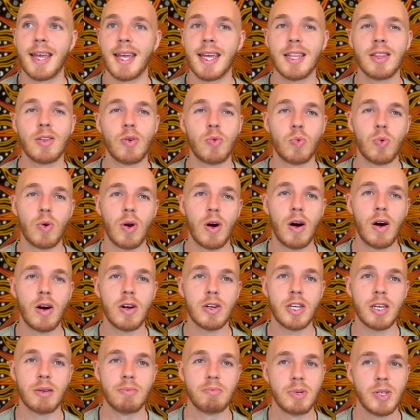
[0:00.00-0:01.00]
in the raw
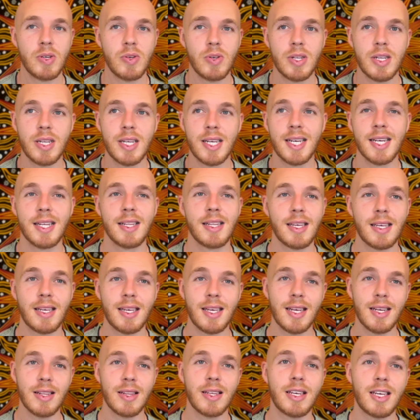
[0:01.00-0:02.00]
community, in the
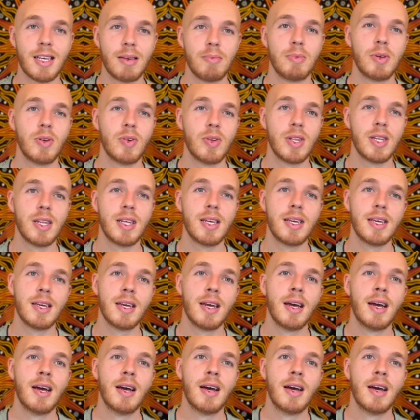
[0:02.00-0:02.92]
healing community,